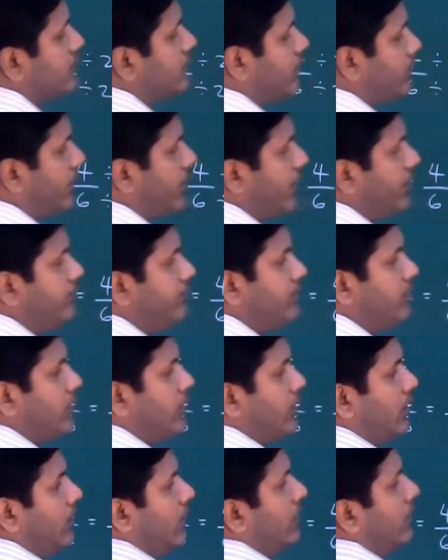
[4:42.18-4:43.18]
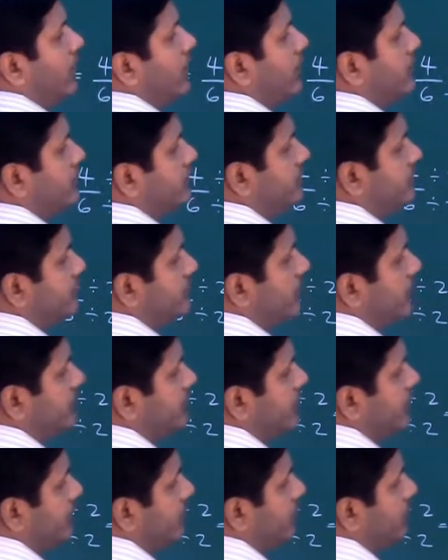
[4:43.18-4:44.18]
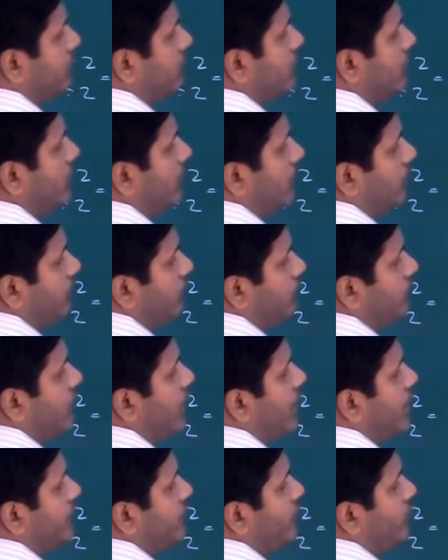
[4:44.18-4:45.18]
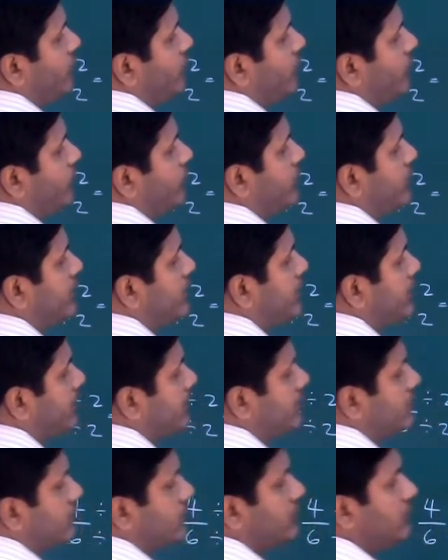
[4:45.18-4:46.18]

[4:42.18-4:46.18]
Okay, let's say 5 over 14.